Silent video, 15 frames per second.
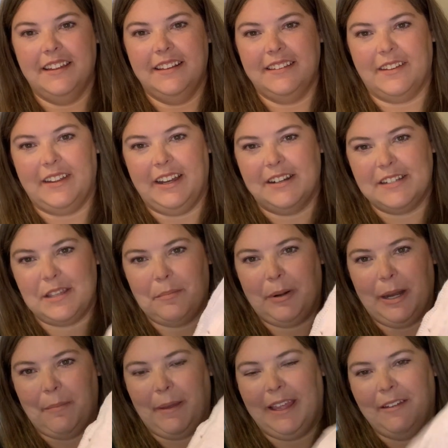here's the
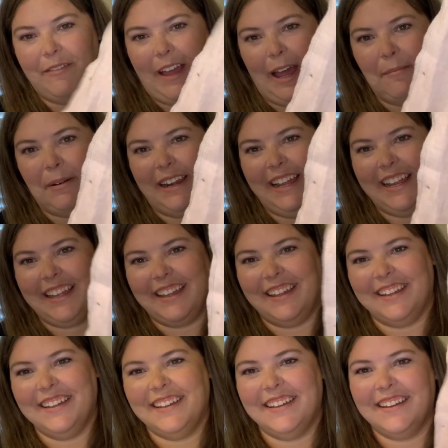pretty pink fabric.
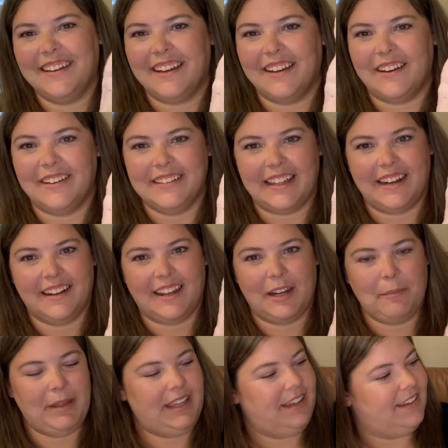Oh, is that
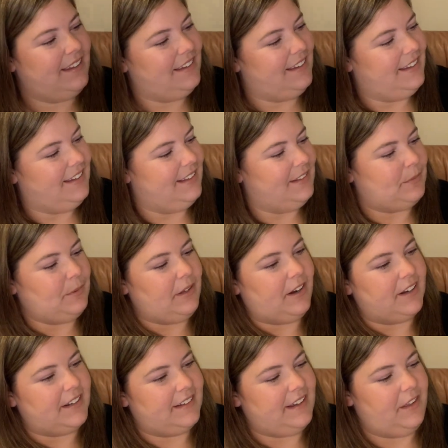going to be... It's real
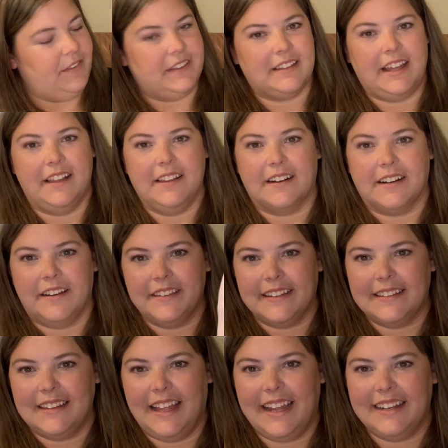hard to tell this color on
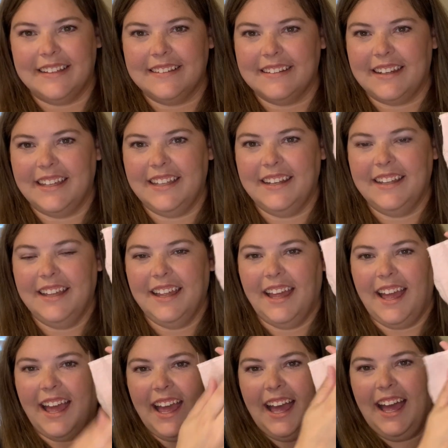this light, isn't it?
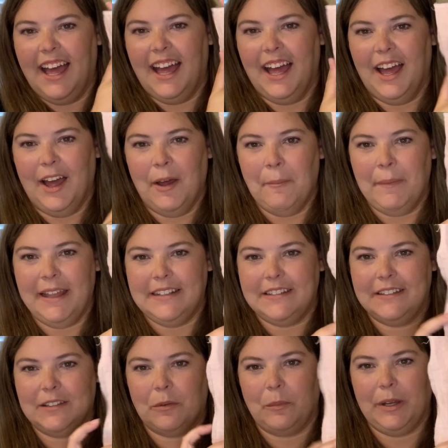It's
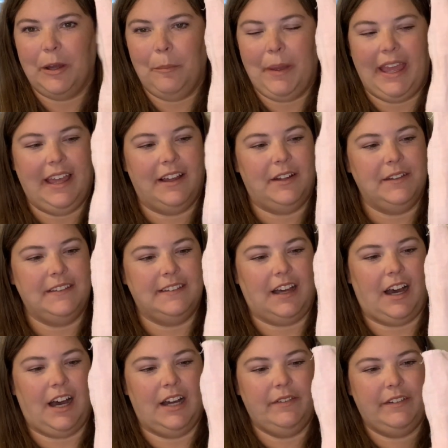just a real pale,
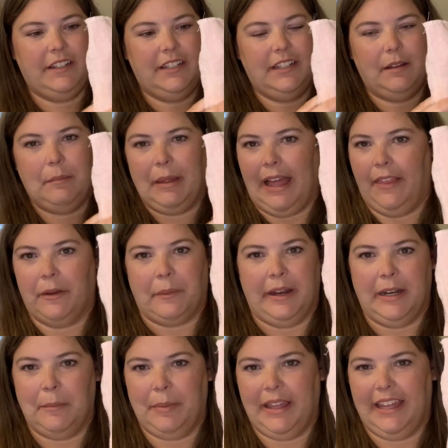soft
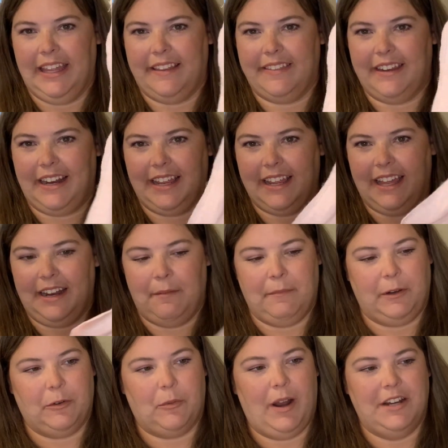ballerina pink that I kind of
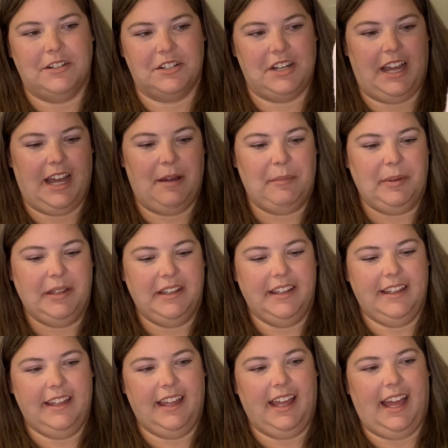grunged up.
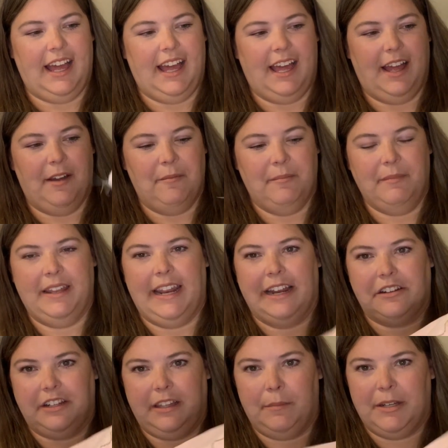And
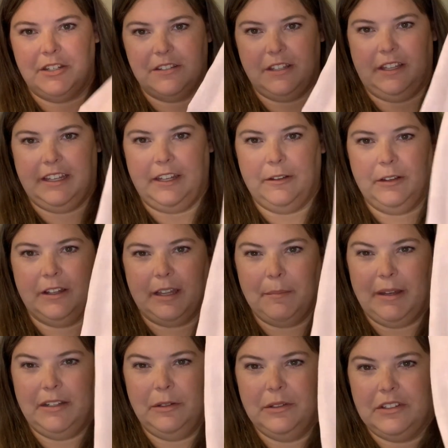actually, let me just let you look at
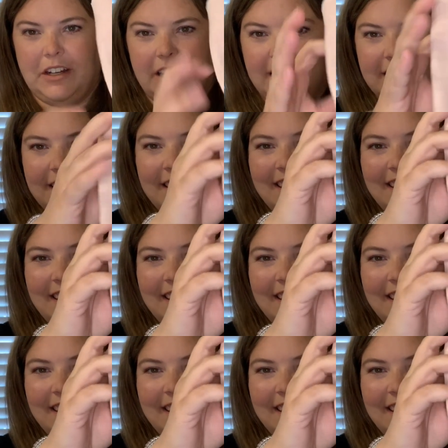my new start.